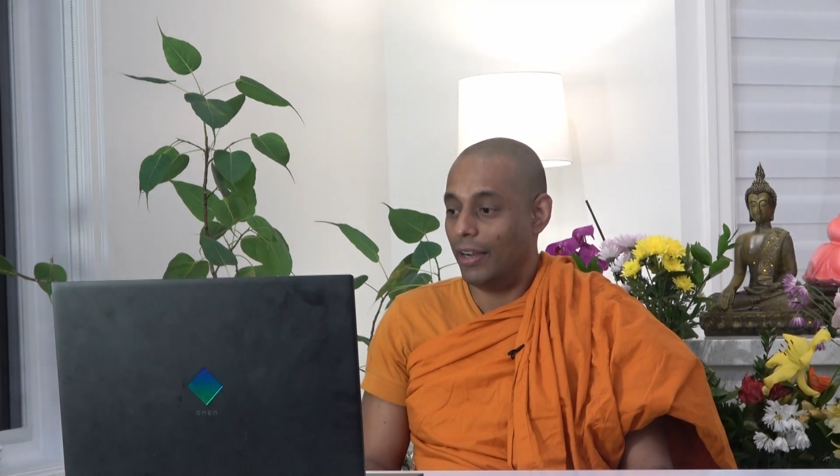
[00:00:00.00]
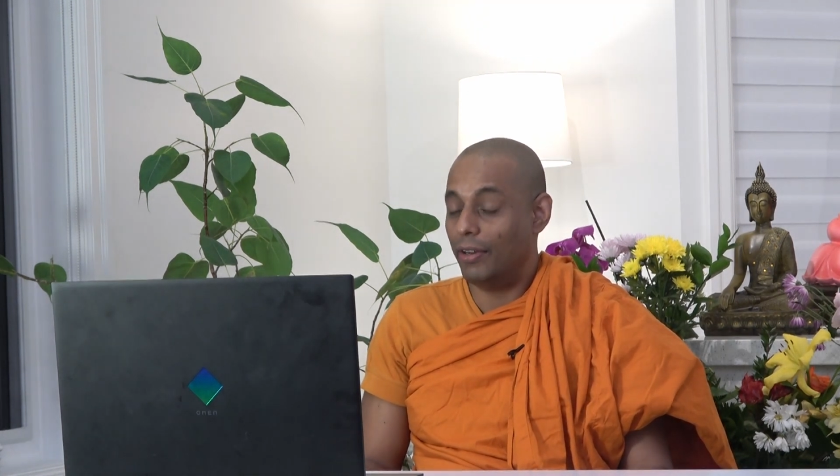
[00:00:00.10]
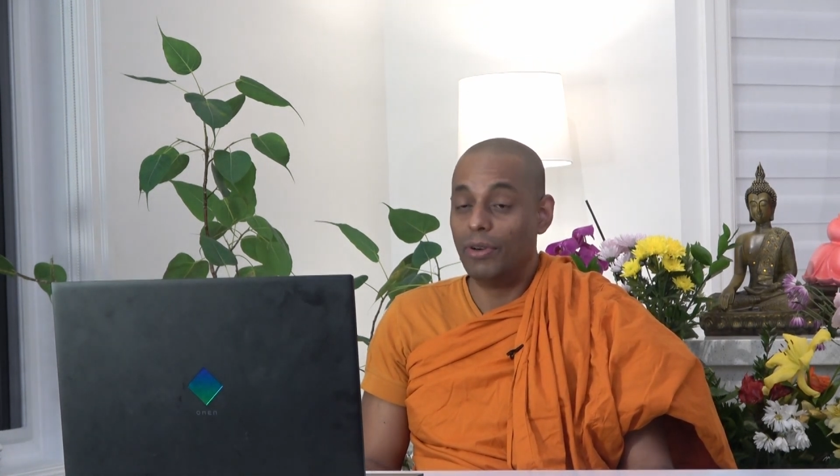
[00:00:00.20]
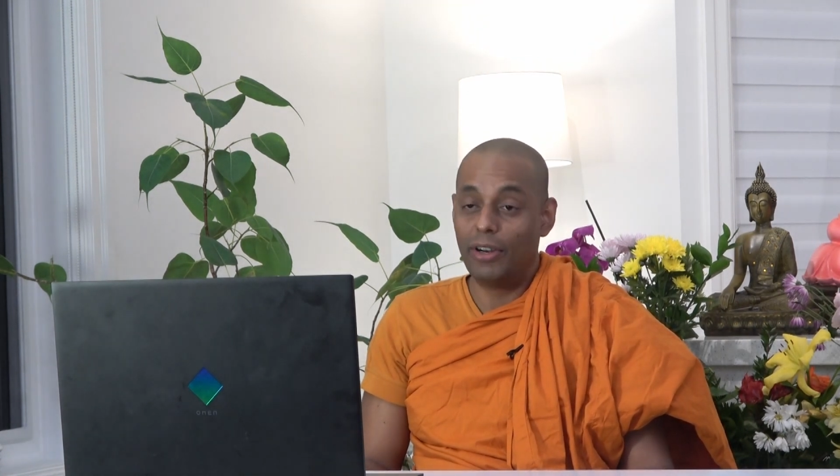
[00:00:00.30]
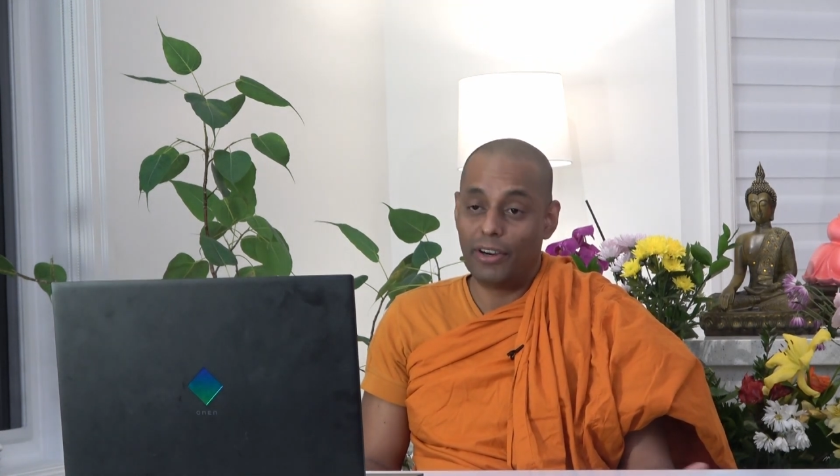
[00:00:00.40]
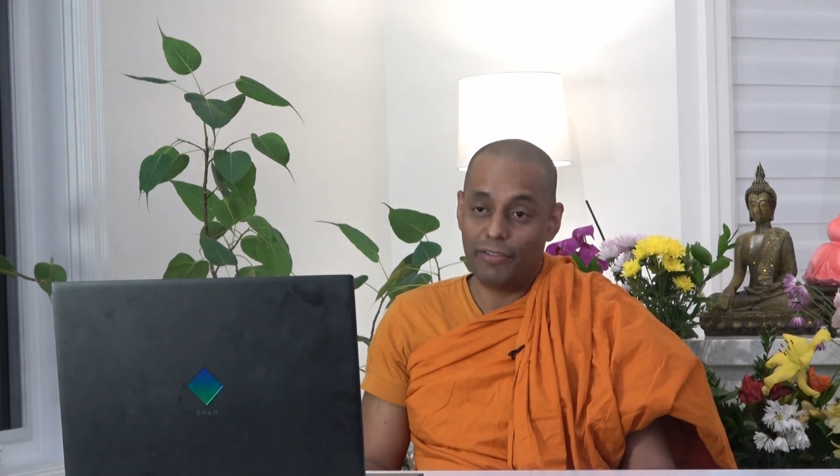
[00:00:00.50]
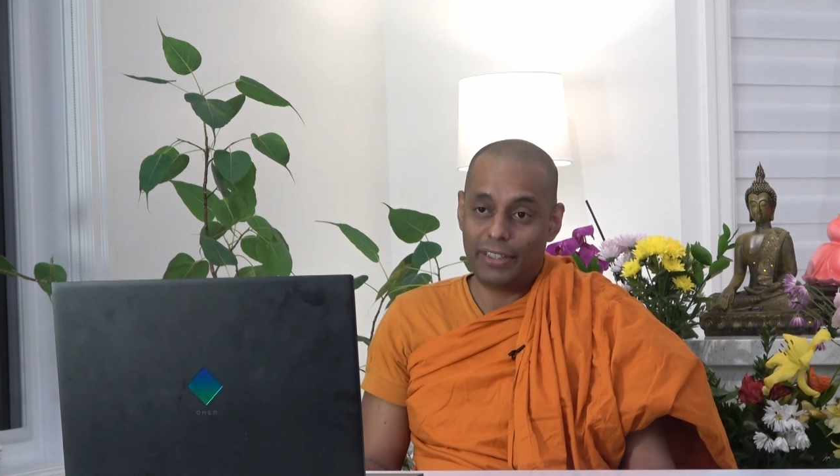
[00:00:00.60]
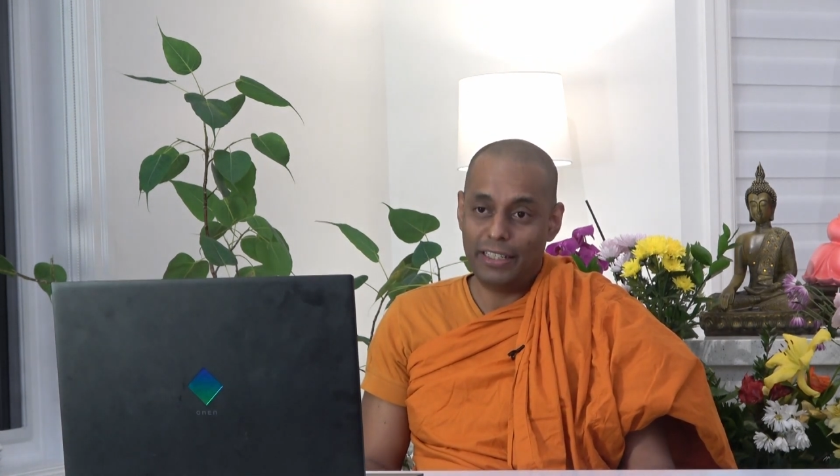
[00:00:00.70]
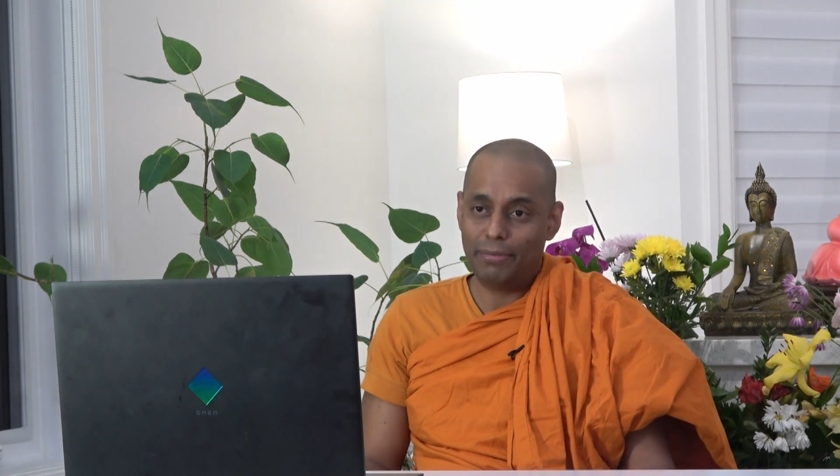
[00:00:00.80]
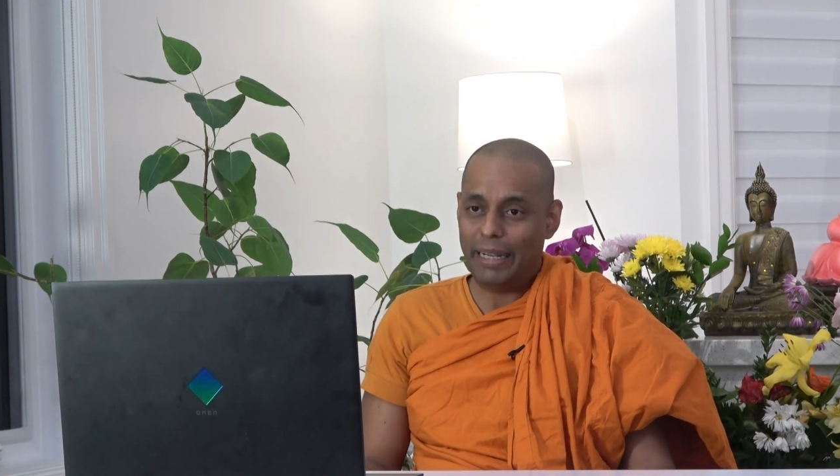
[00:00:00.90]
do a lot of
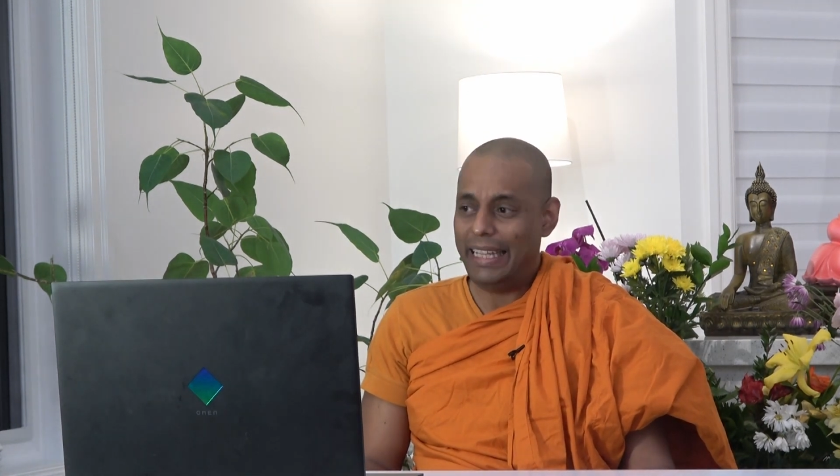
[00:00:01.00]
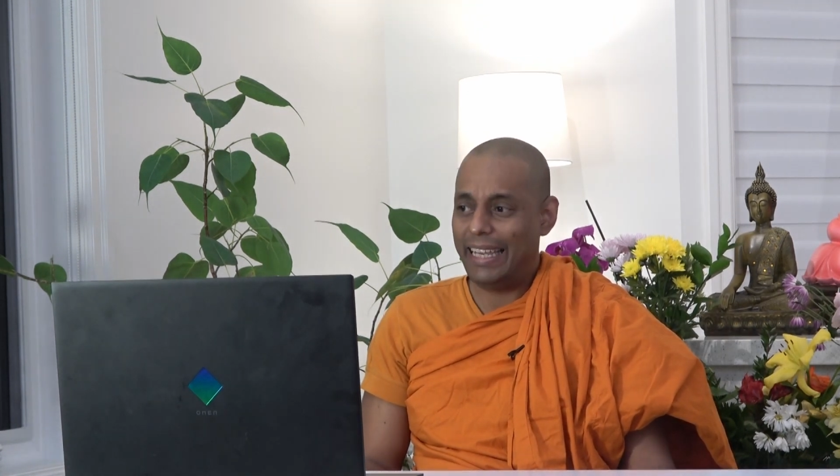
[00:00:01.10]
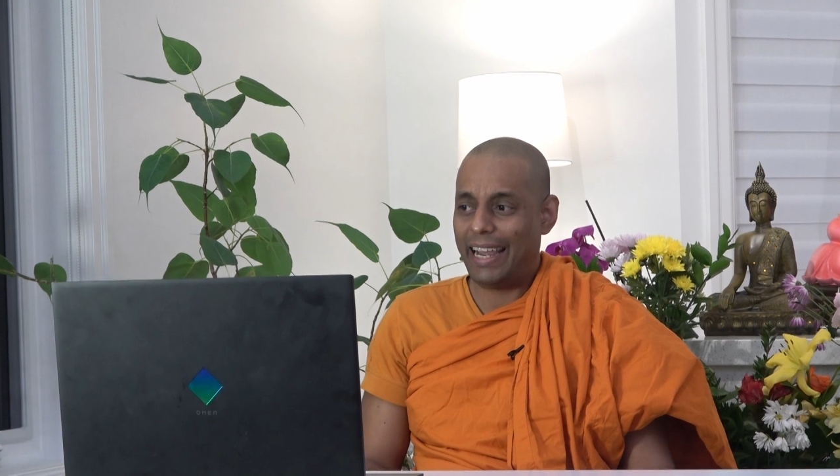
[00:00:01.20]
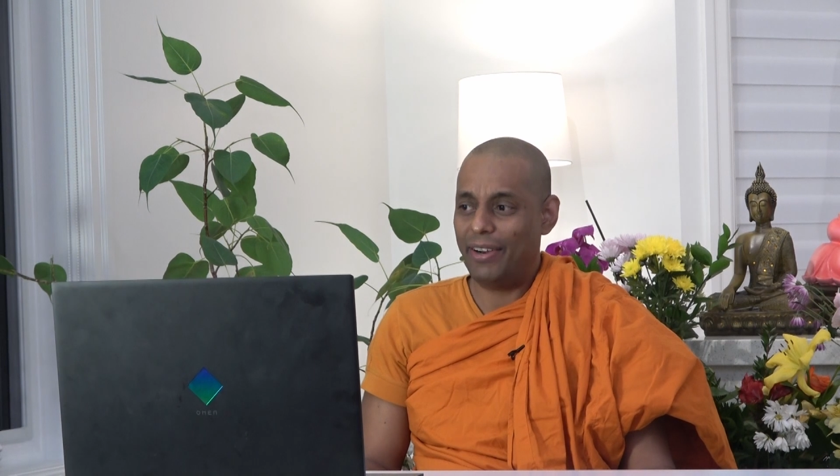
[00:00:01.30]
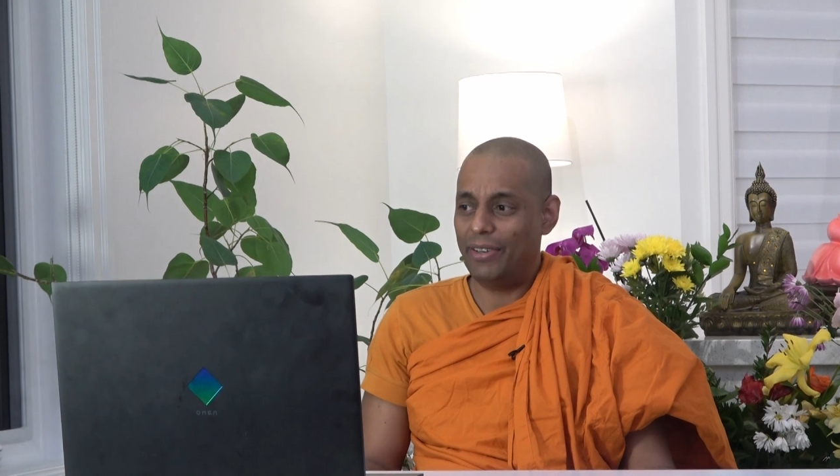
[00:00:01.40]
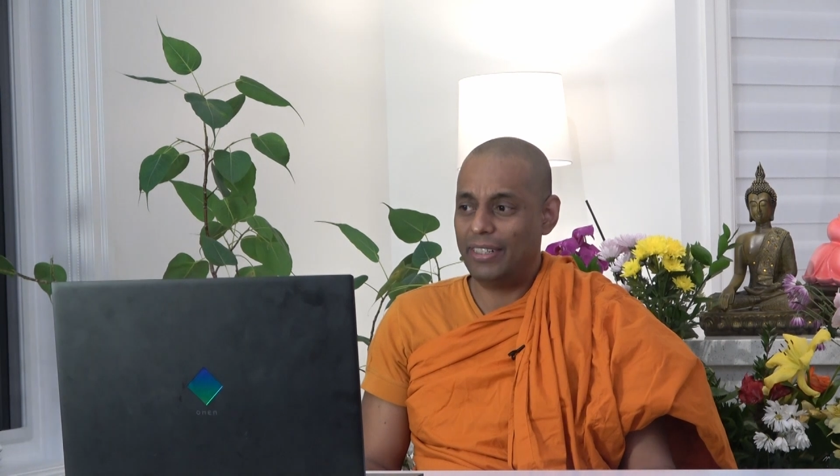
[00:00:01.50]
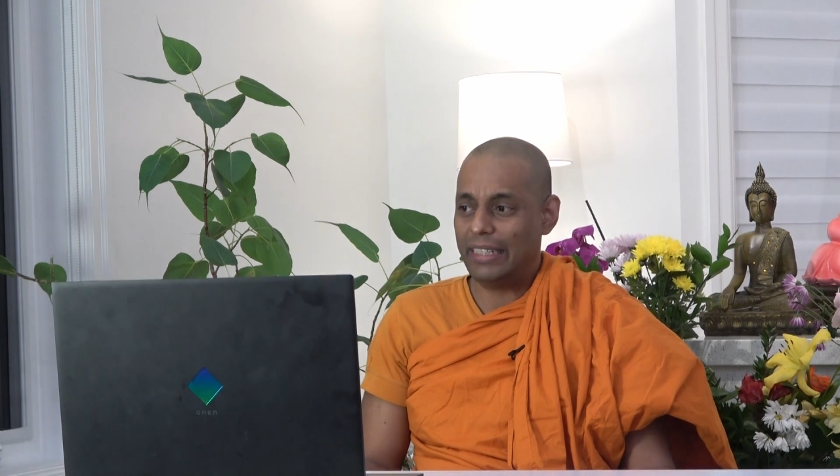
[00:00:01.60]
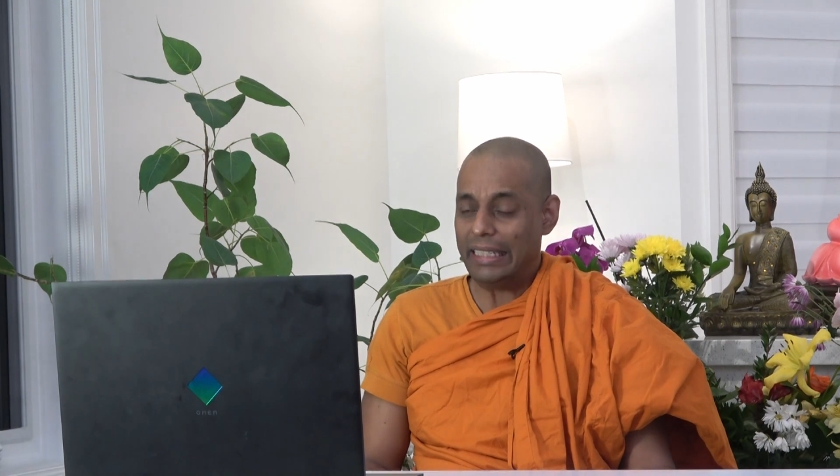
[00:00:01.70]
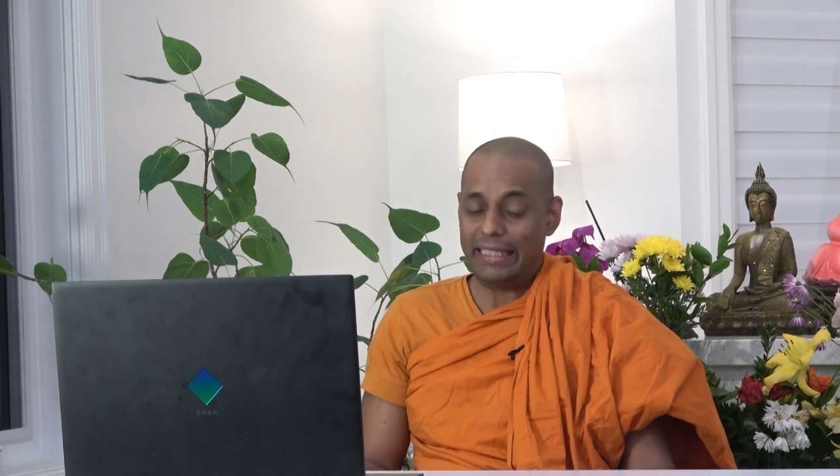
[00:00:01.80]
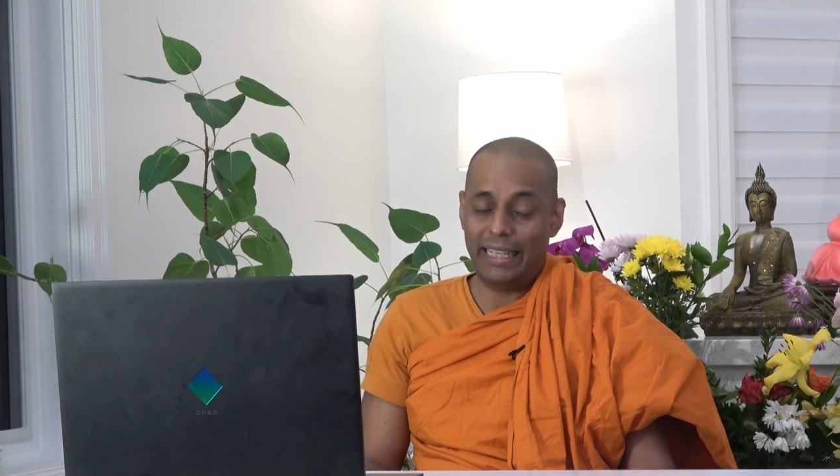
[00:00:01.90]
things, but they cannot
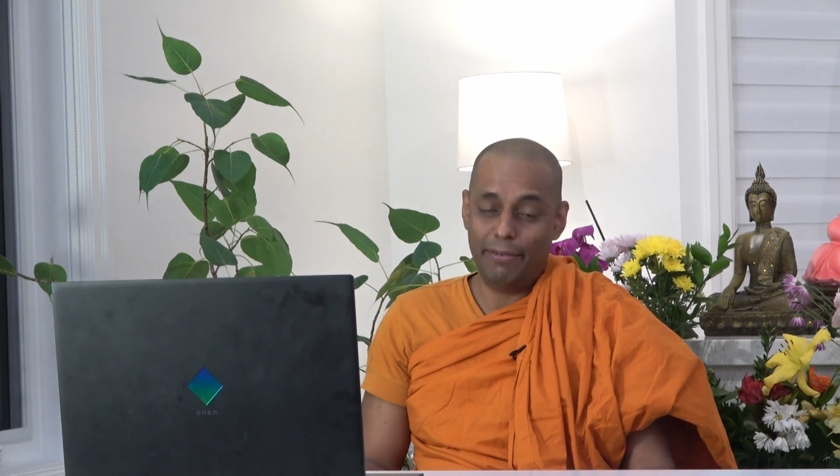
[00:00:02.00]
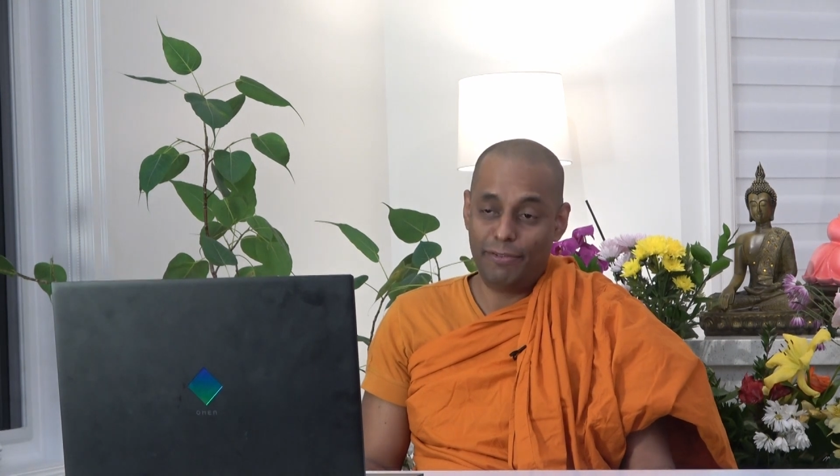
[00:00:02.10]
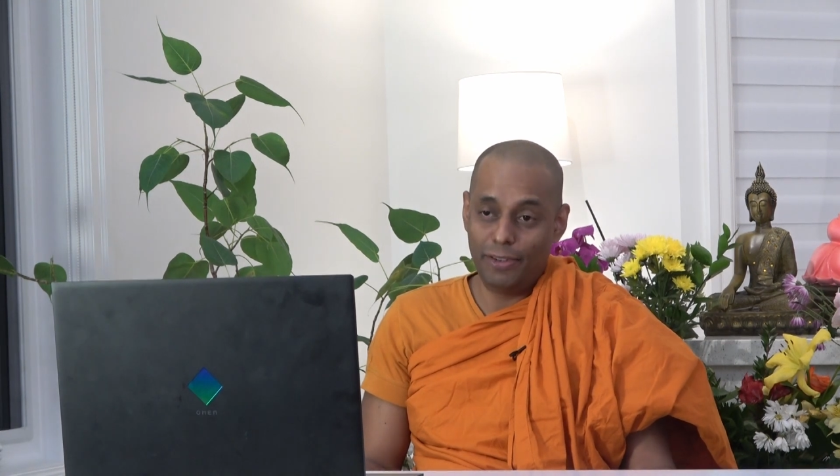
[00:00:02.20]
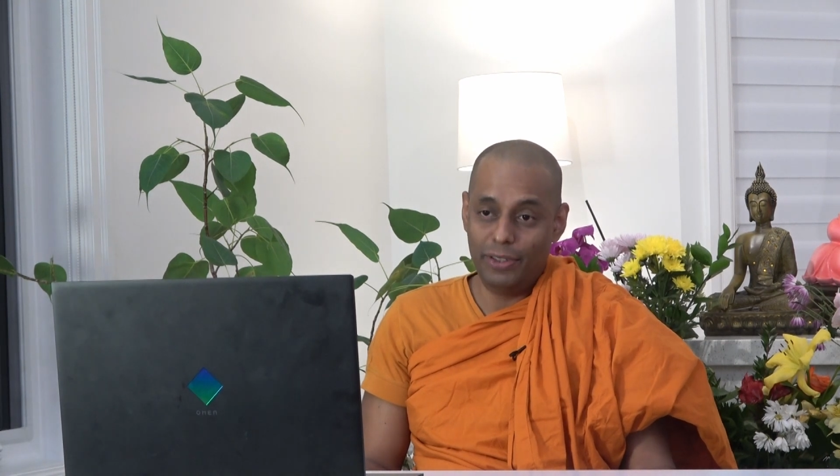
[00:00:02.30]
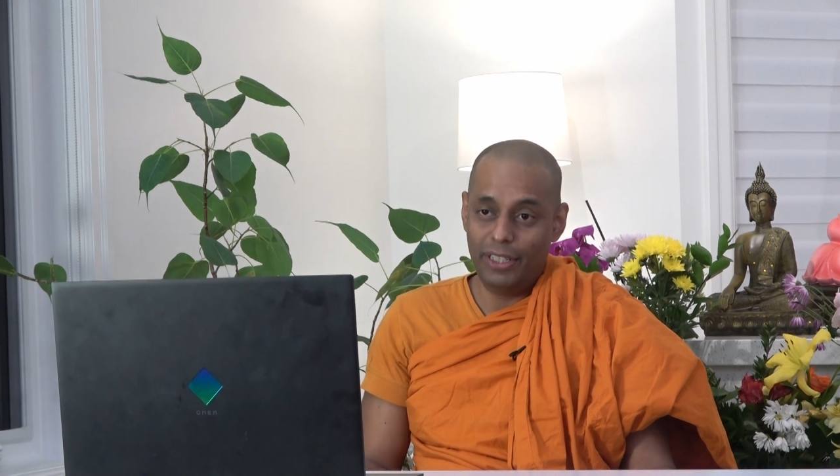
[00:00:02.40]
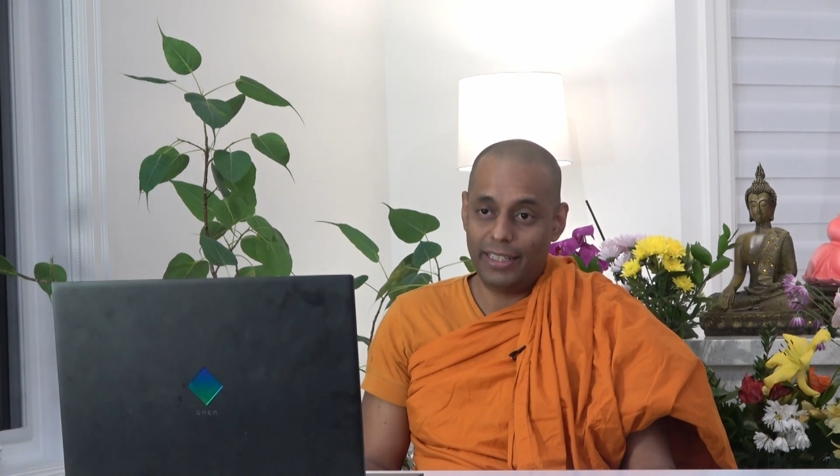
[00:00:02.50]
save food.